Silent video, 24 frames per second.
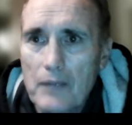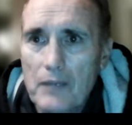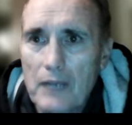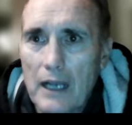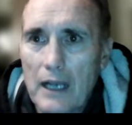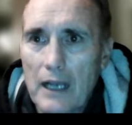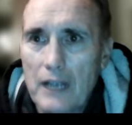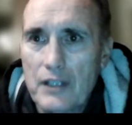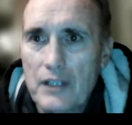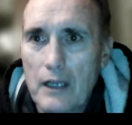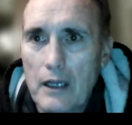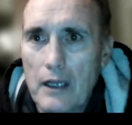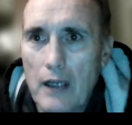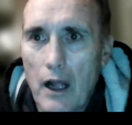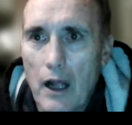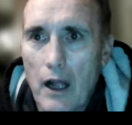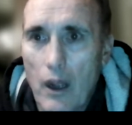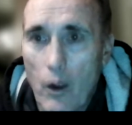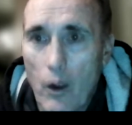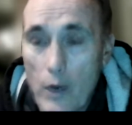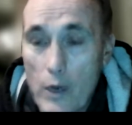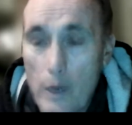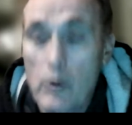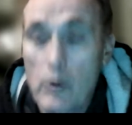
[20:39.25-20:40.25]
I said,
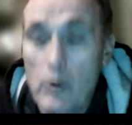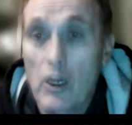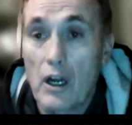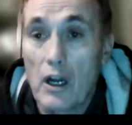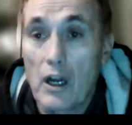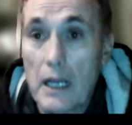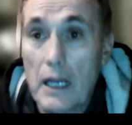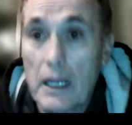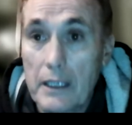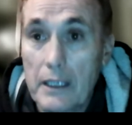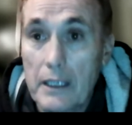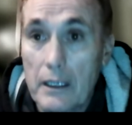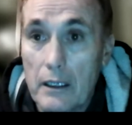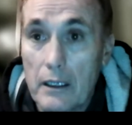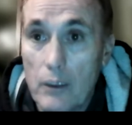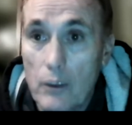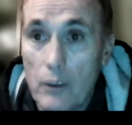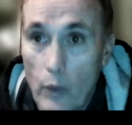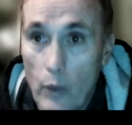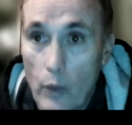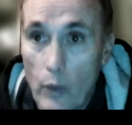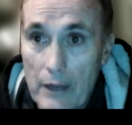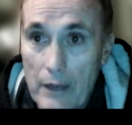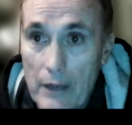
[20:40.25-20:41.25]
we were lucky to
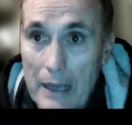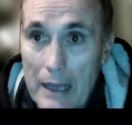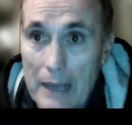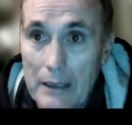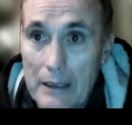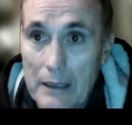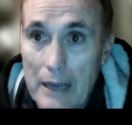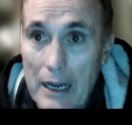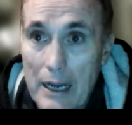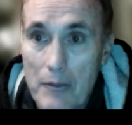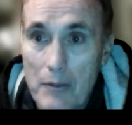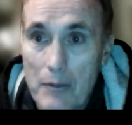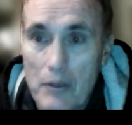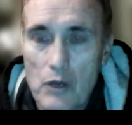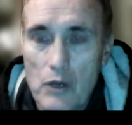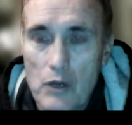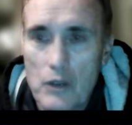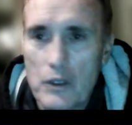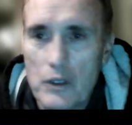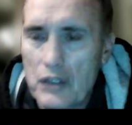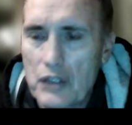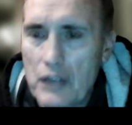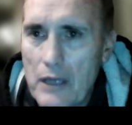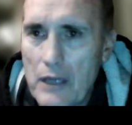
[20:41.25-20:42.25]
win that game.
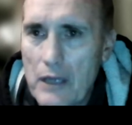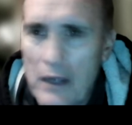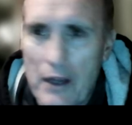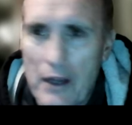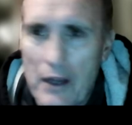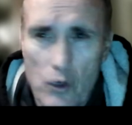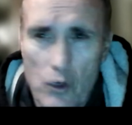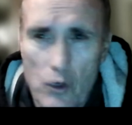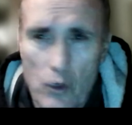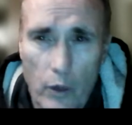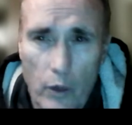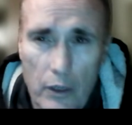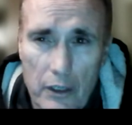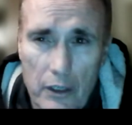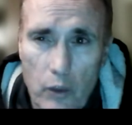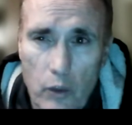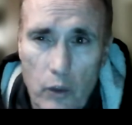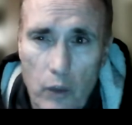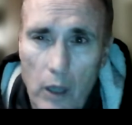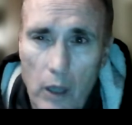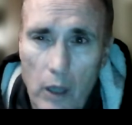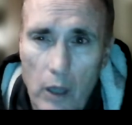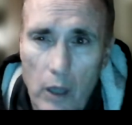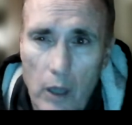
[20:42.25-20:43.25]
You see that you weren't as
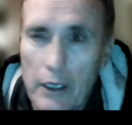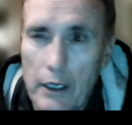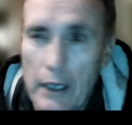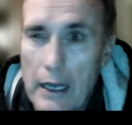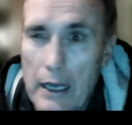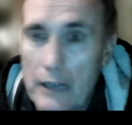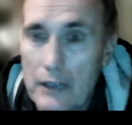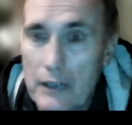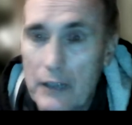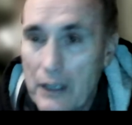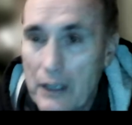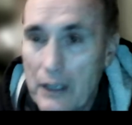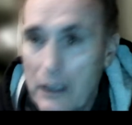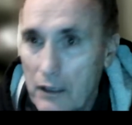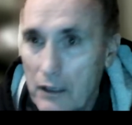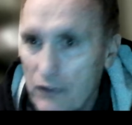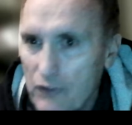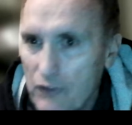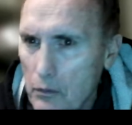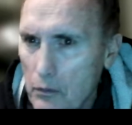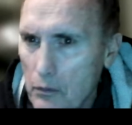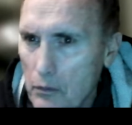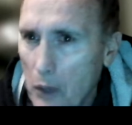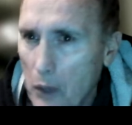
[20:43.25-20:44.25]
well organized. They hit a
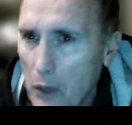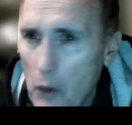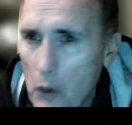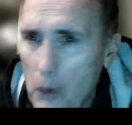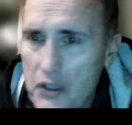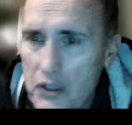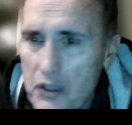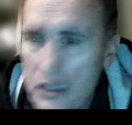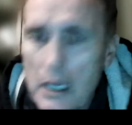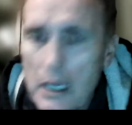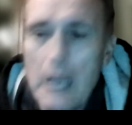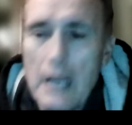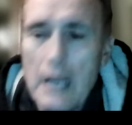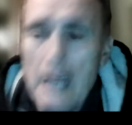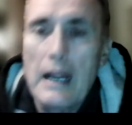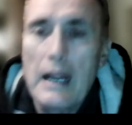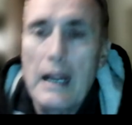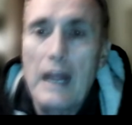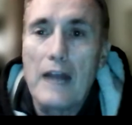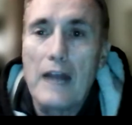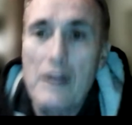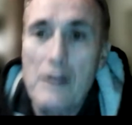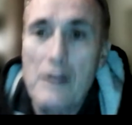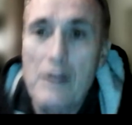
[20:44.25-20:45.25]
few posts,
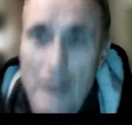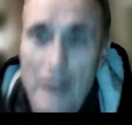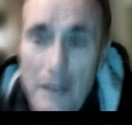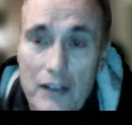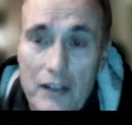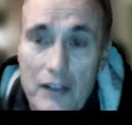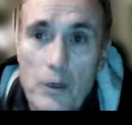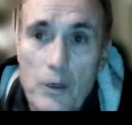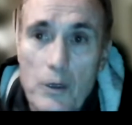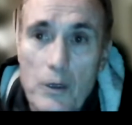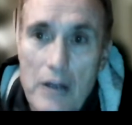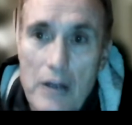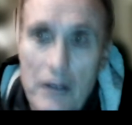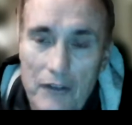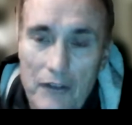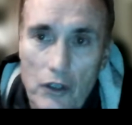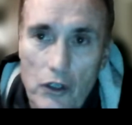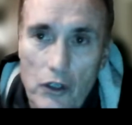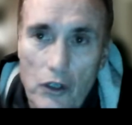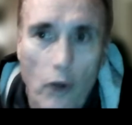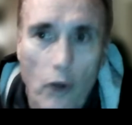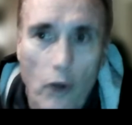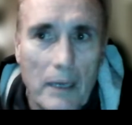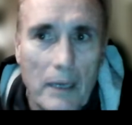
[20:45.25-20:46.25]
and yet that's when you have to
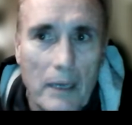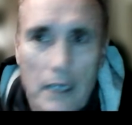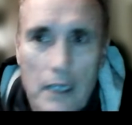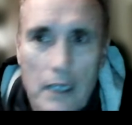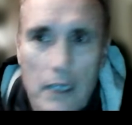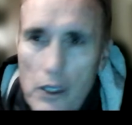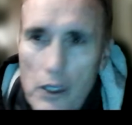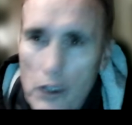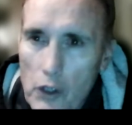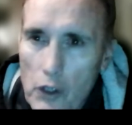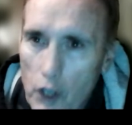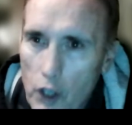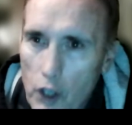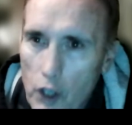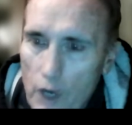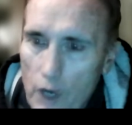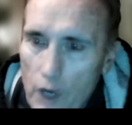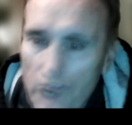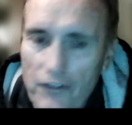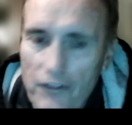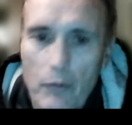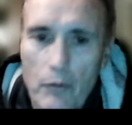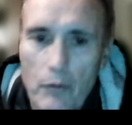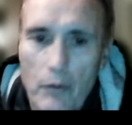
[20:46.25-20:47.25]
go. But learn
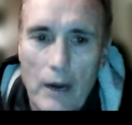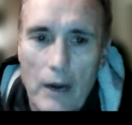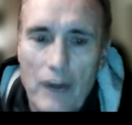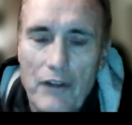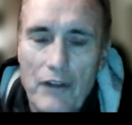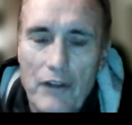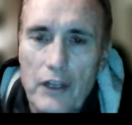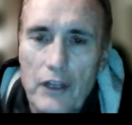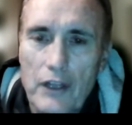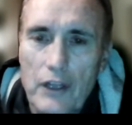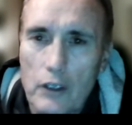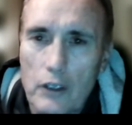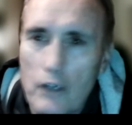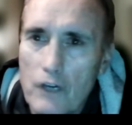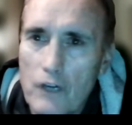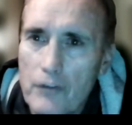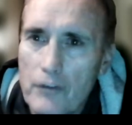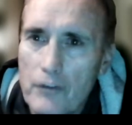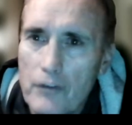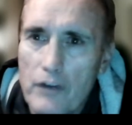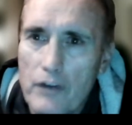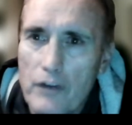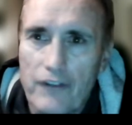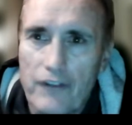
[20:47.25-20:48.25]
from everything. Learn
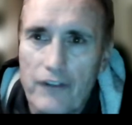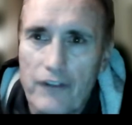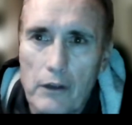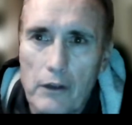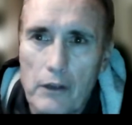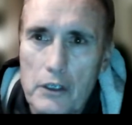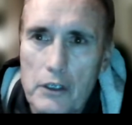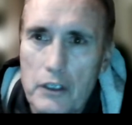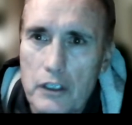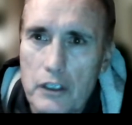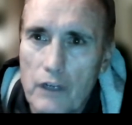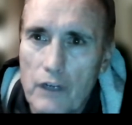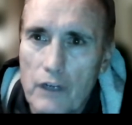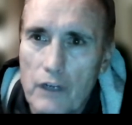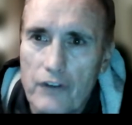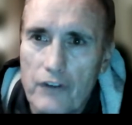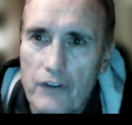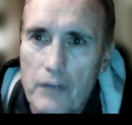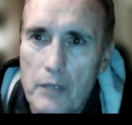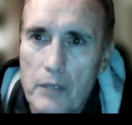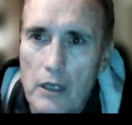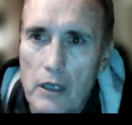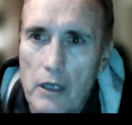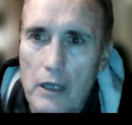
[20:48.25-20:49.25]
from your failures. Learn
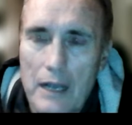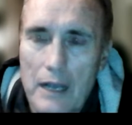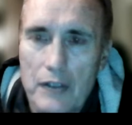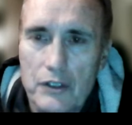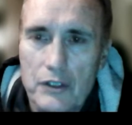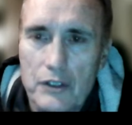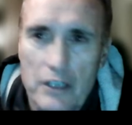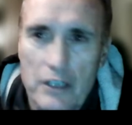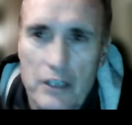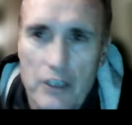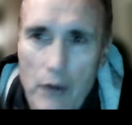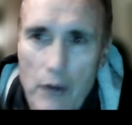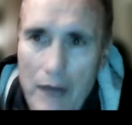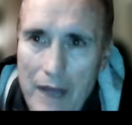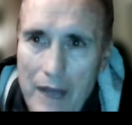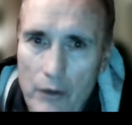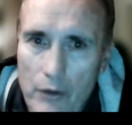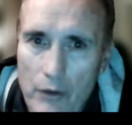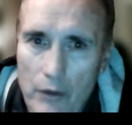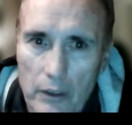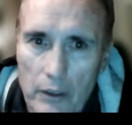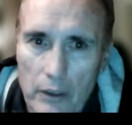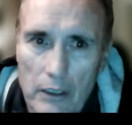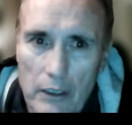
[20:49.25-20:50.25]
from your losses, and you haven't
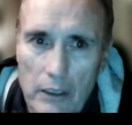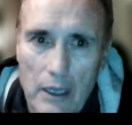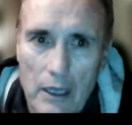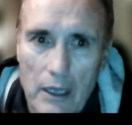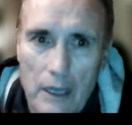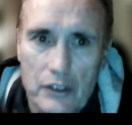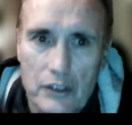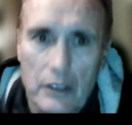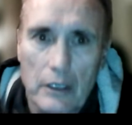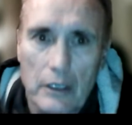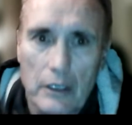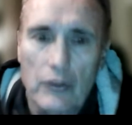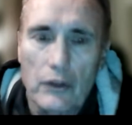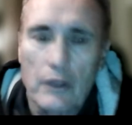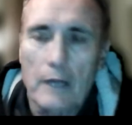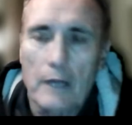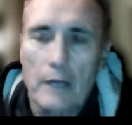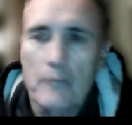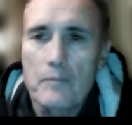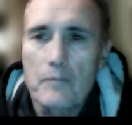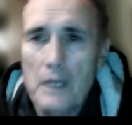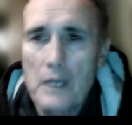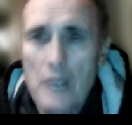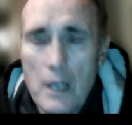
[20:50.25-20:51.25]
really lost
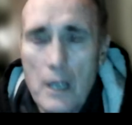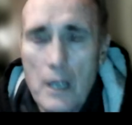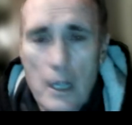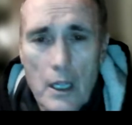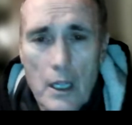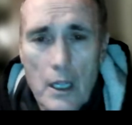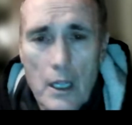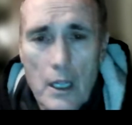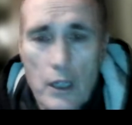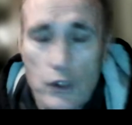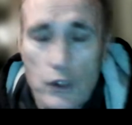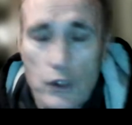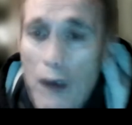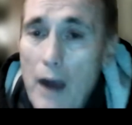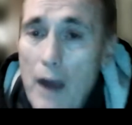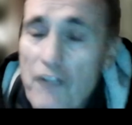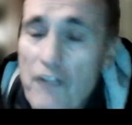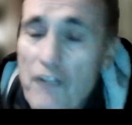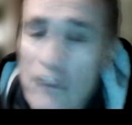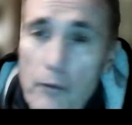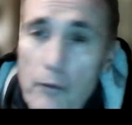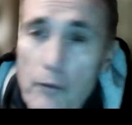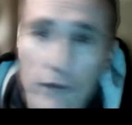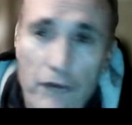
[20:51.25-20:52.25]
anything. Strive
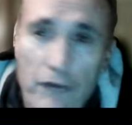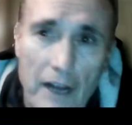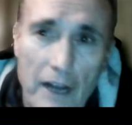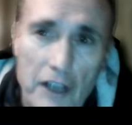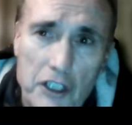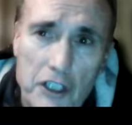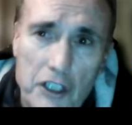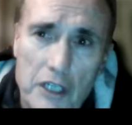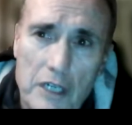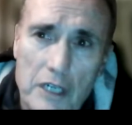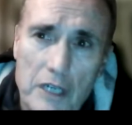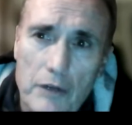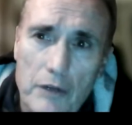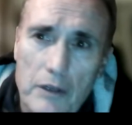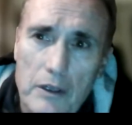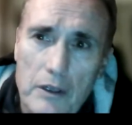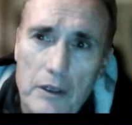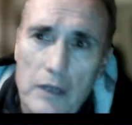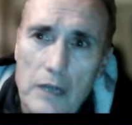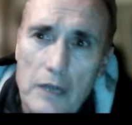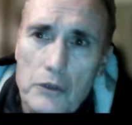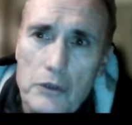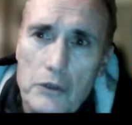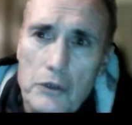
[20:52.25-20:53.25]
for perfection, everything
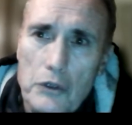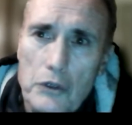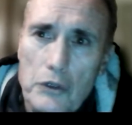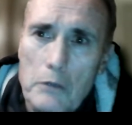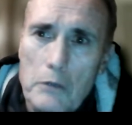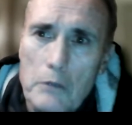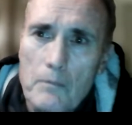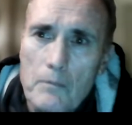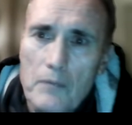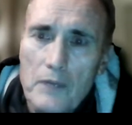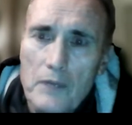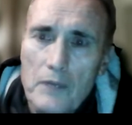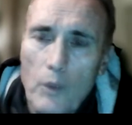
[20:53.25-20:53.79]
that you do.